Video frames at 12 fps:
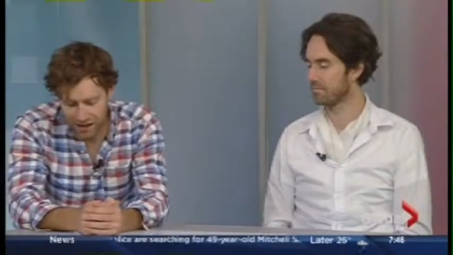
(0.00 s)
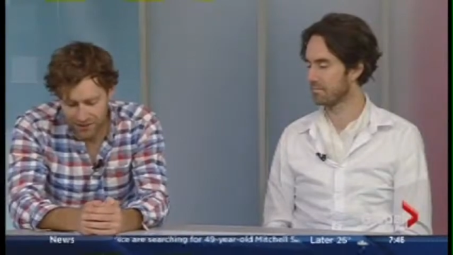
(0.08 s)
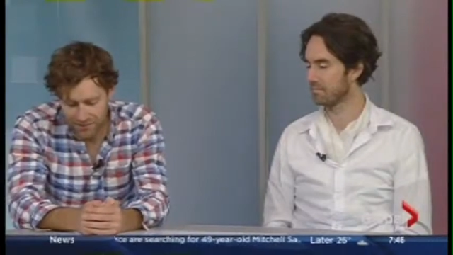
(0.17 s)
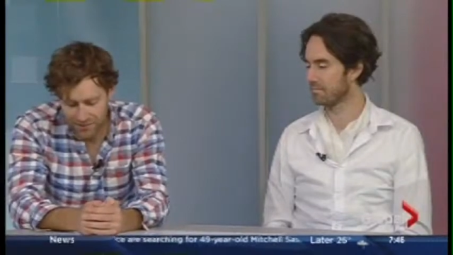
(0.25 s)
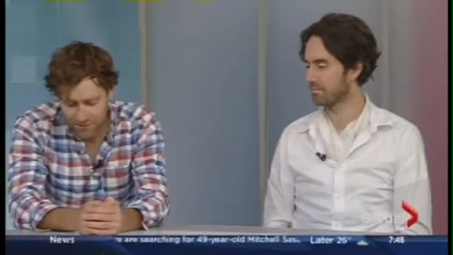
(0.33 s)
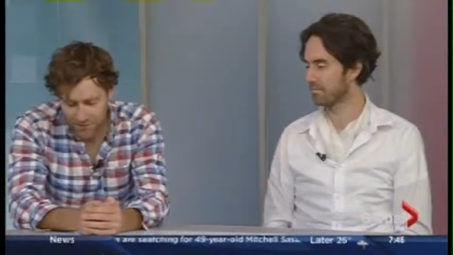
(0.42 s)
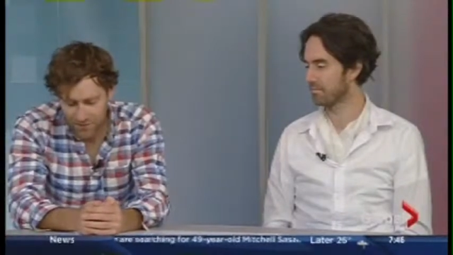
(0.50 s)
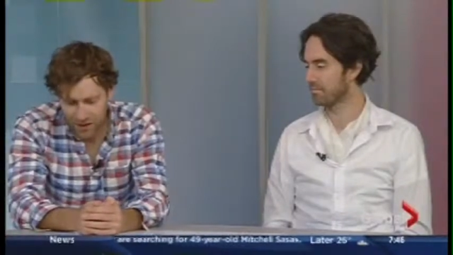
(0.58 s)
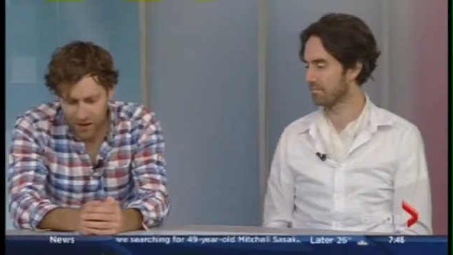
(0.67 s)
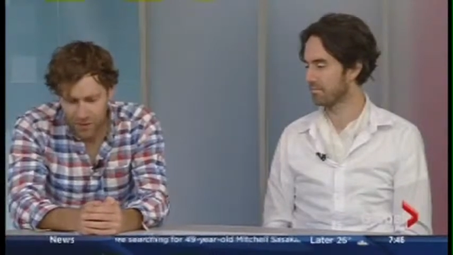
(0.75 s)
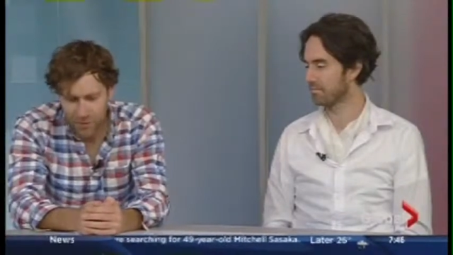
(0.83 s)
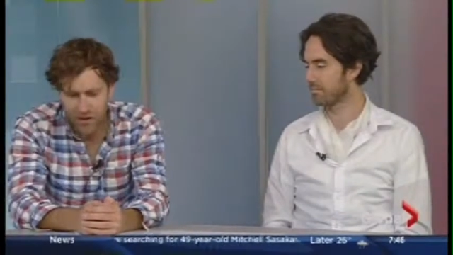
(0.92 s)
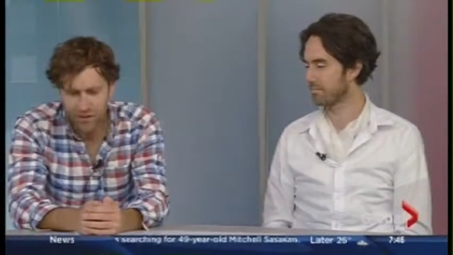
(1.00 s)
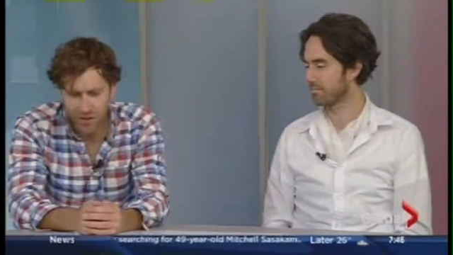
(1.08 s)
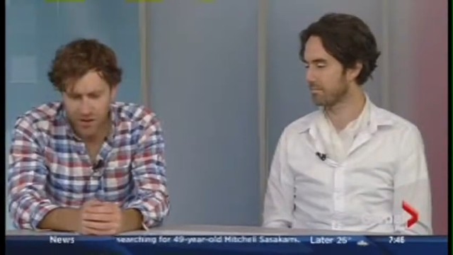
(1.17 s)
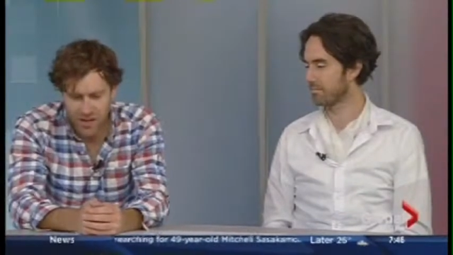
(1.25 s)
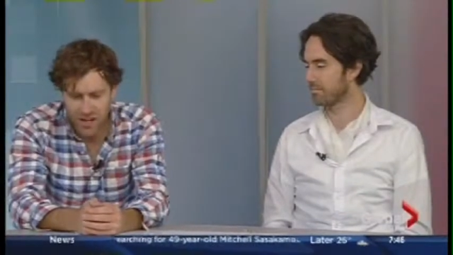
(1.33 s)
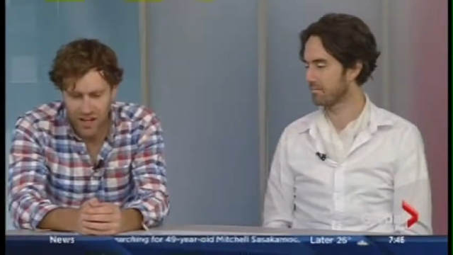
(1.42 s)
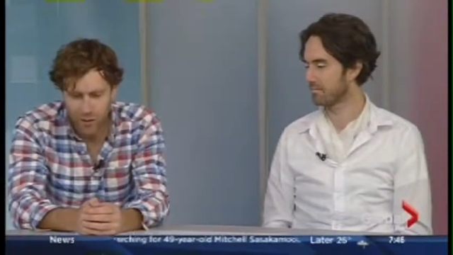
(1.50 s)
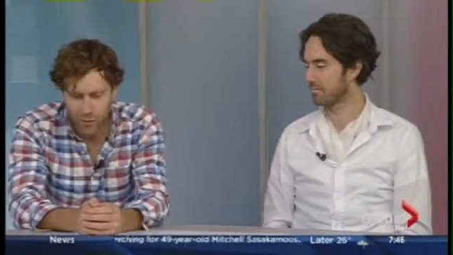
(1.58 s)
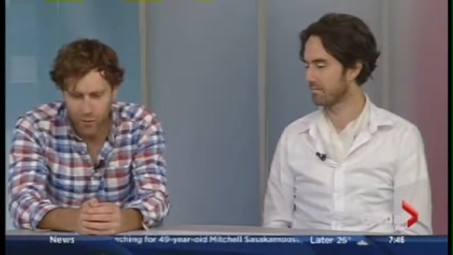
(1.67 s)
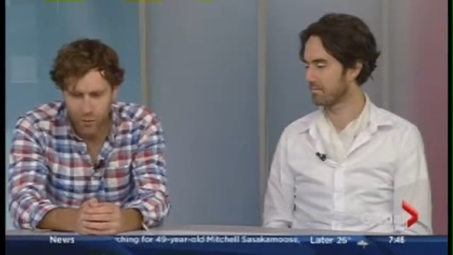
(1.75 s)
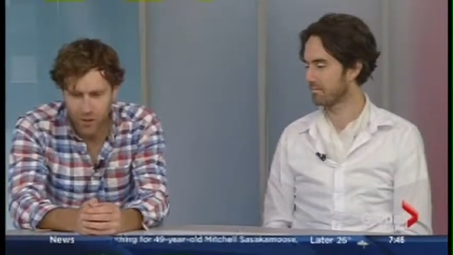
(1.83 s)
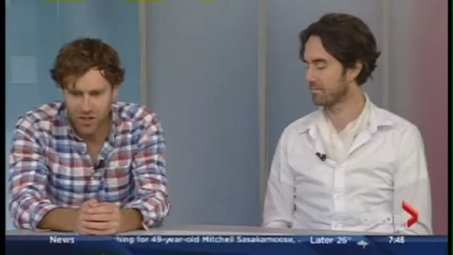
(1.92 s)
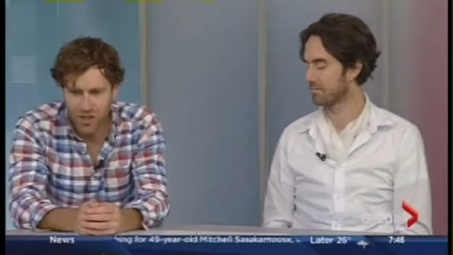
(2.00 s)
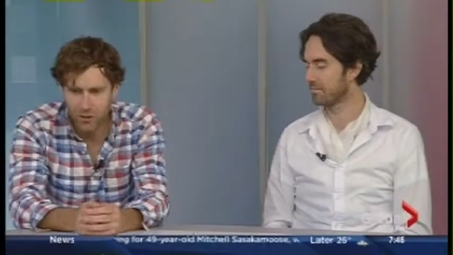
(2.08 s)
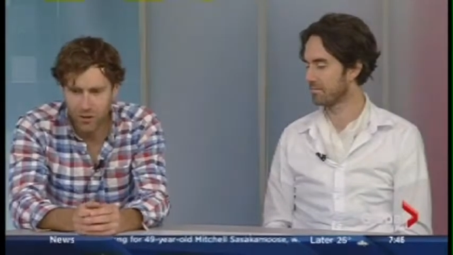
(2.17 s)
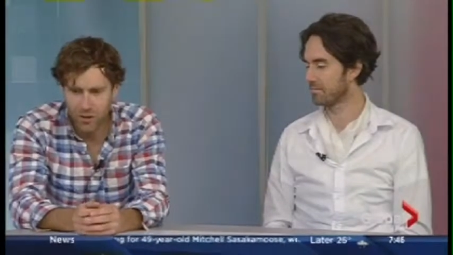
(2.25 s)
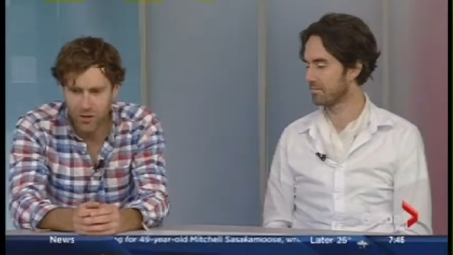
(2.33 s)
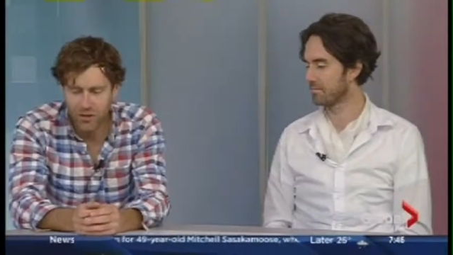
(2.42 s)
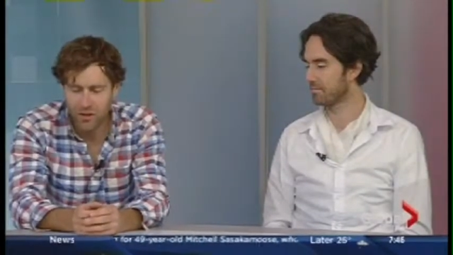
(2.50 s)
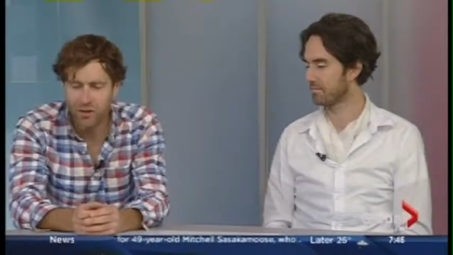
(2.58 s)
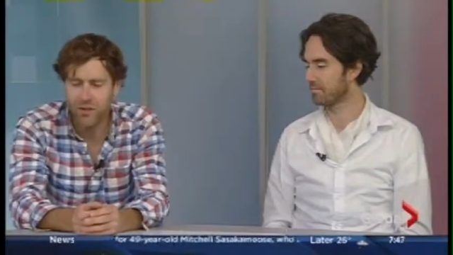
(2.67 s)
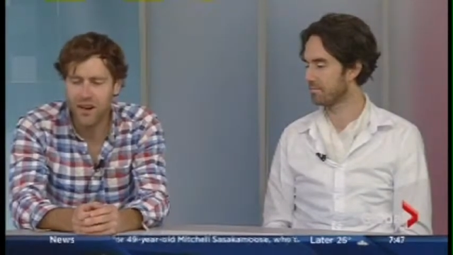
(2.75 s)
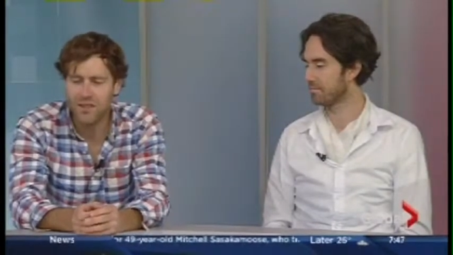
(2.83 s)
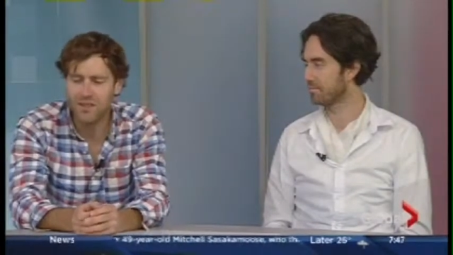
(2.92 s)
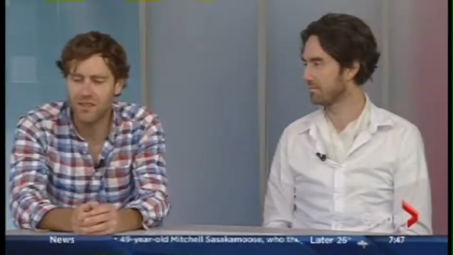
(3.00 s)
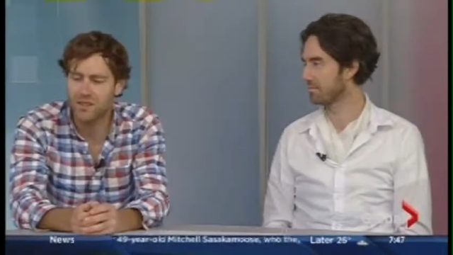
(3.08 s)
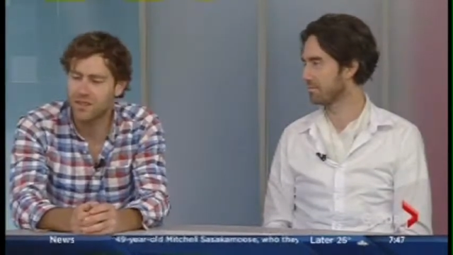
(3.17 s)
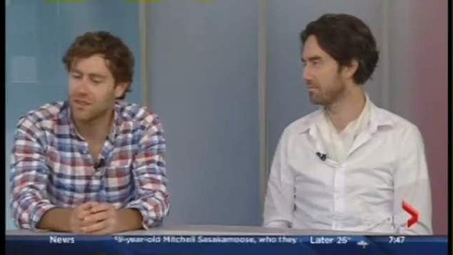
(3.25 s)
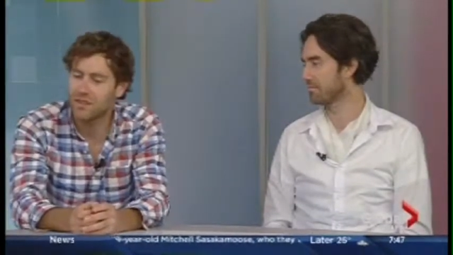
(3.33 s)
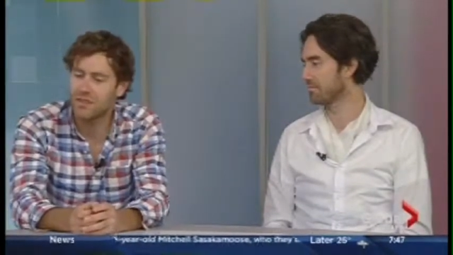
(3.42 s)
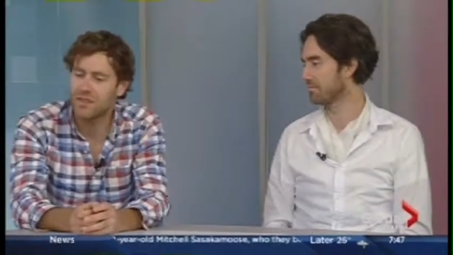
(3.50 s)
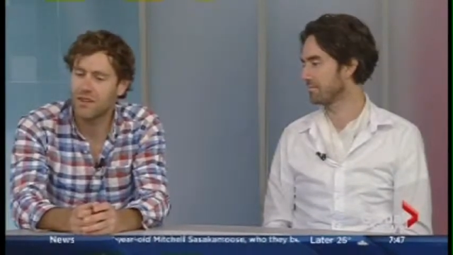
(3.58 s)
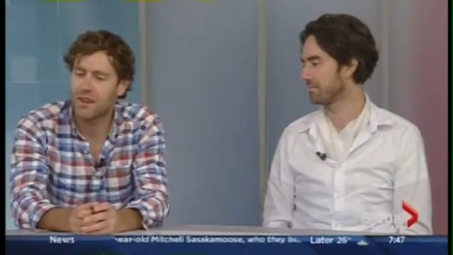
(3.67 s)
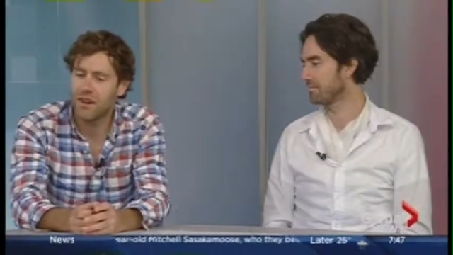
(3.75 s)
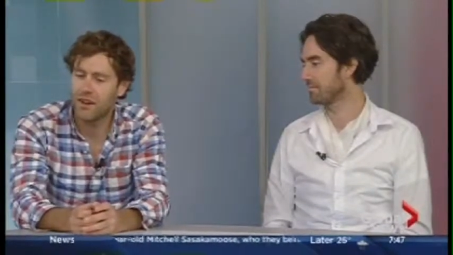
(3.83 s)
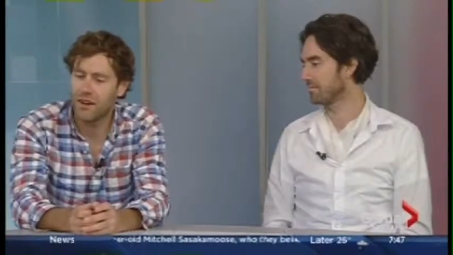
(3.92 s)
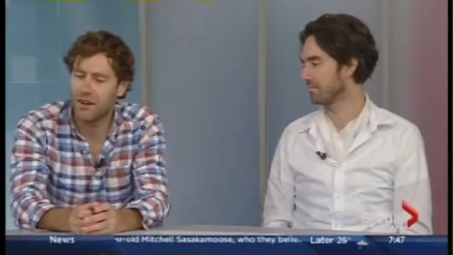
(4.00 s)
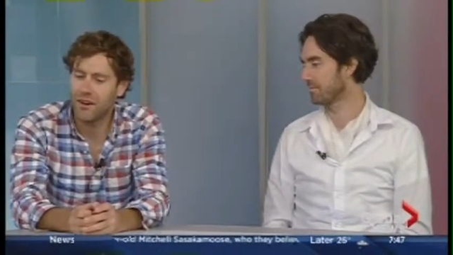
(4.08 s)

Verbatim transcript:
Speaker 1: um, my first album, which I wrote in 2000, uh,